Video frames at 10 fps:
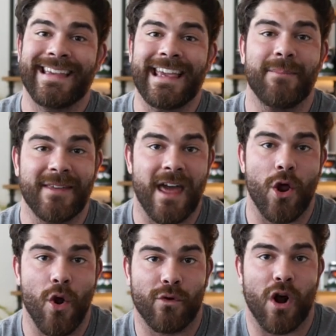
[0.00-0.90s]
keeping
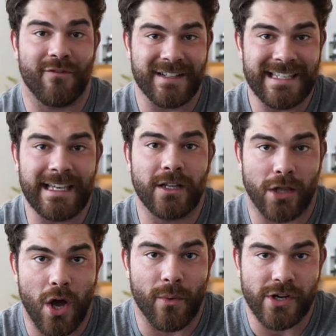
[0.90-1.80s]
that overall fatigue
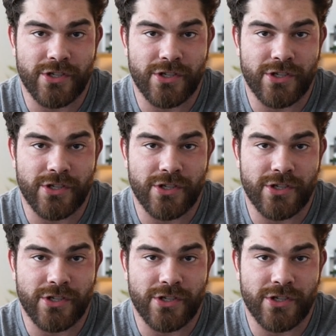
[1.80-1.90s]
lower.